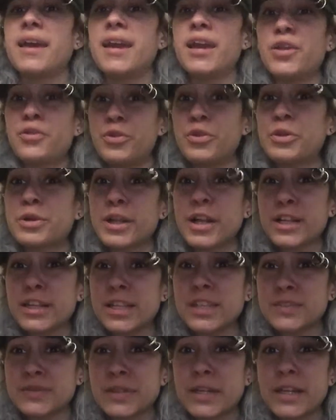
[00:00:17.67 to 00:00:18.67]
if you click
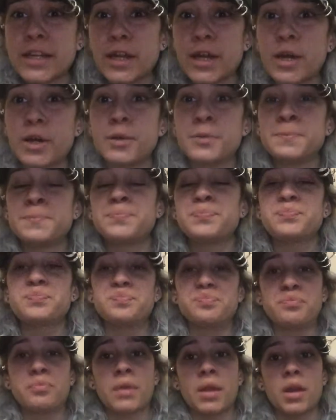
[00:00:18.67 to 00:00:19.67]
this video,
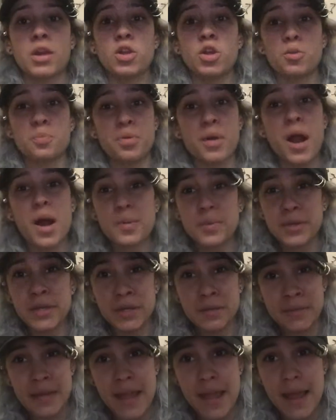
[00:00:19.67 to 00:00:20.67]
you're probably
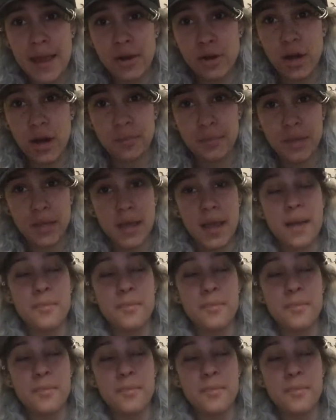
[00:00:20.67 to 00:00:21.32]
going to be angry at me.